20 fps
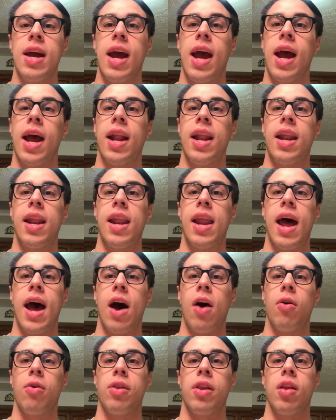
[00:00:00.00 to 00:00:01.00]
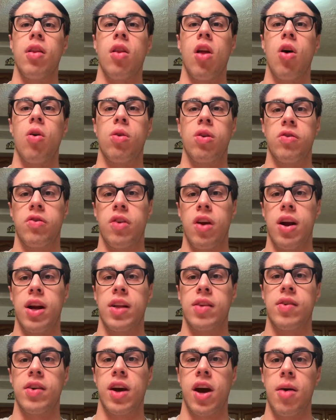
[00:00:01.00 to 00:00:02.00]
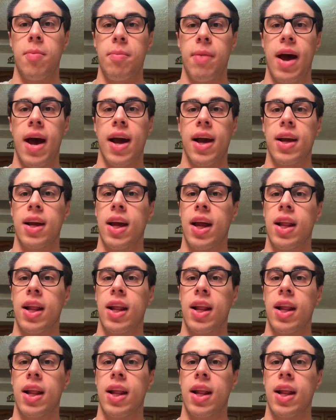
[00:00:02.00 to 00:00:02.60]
and now the load is starting to come back,